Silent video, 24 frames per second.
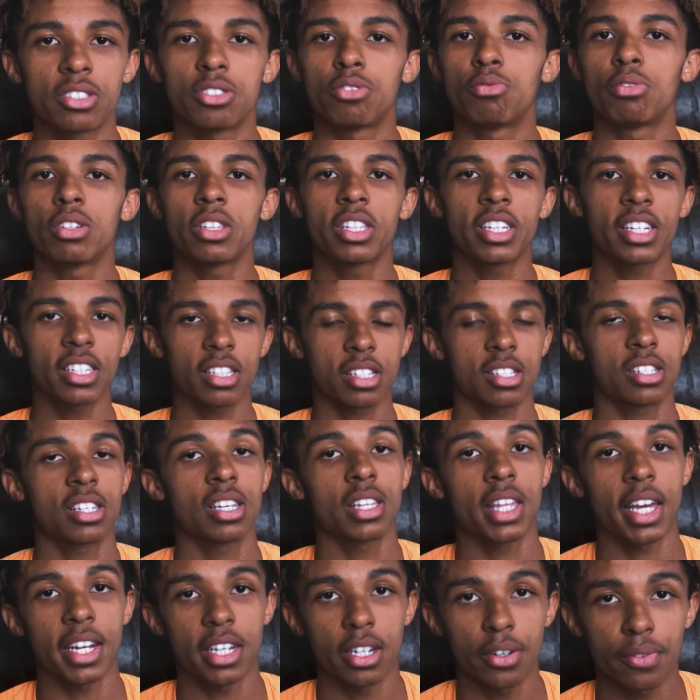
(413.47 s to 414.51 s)
You really get to see
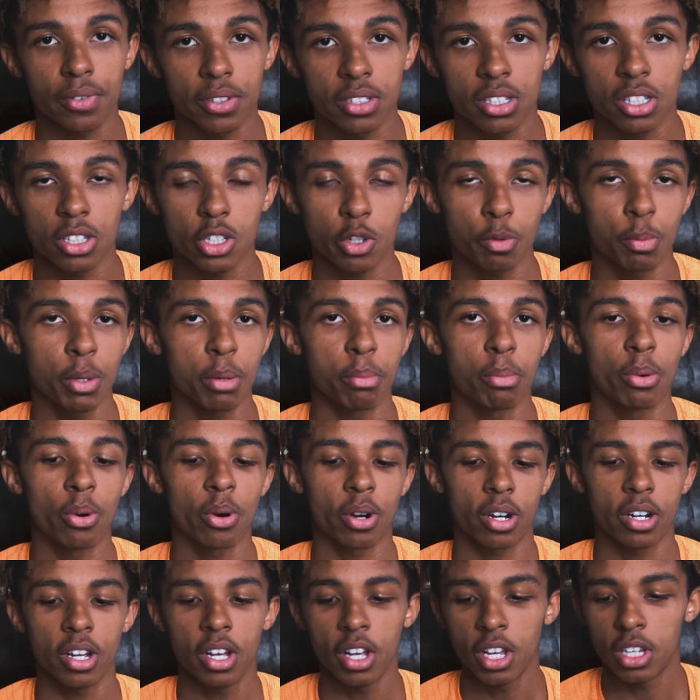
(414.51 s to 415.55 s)
that difference a little bit
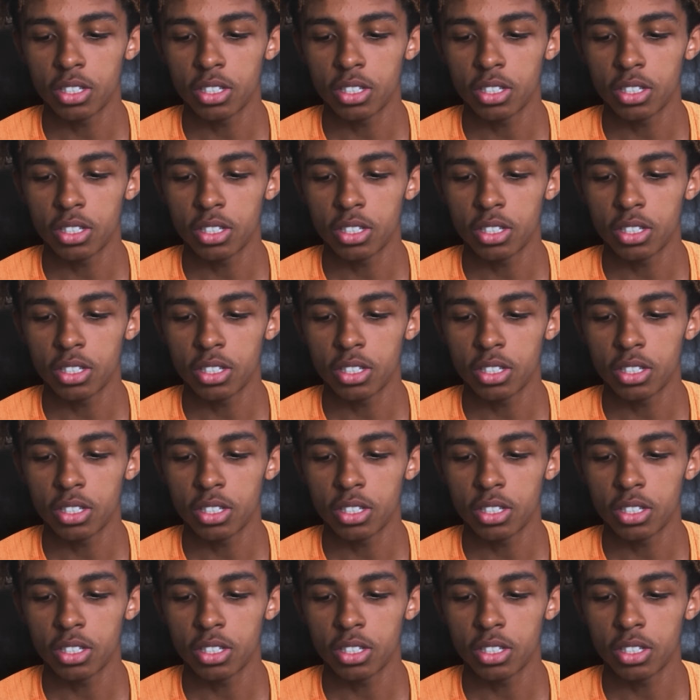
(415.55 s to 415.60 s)
more.